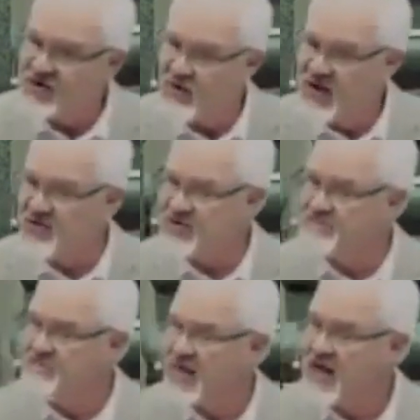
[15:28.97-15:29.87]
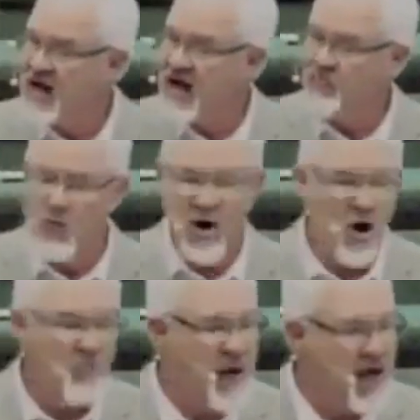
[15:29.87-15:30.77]
you a question. We're
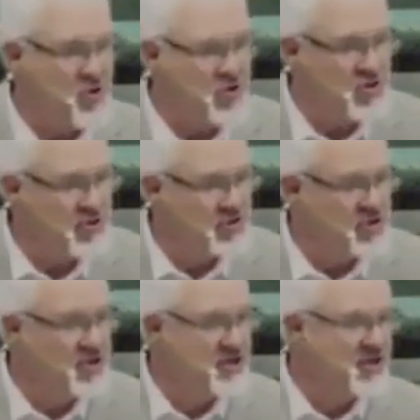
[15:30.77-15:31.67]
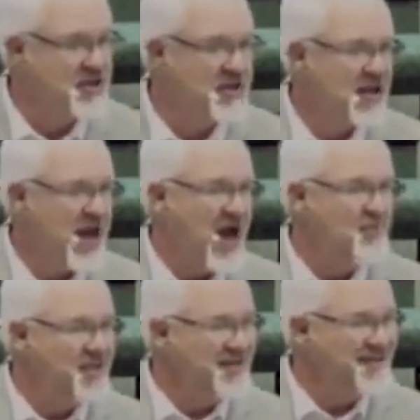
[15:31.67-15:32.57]
all Bible students here. How
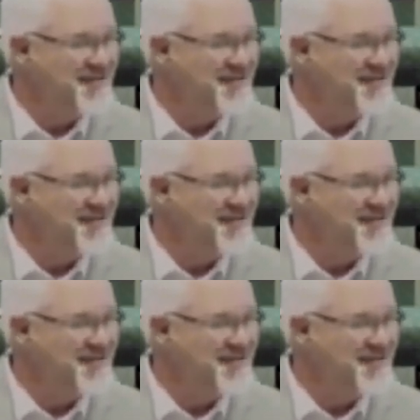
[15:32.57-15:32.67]
many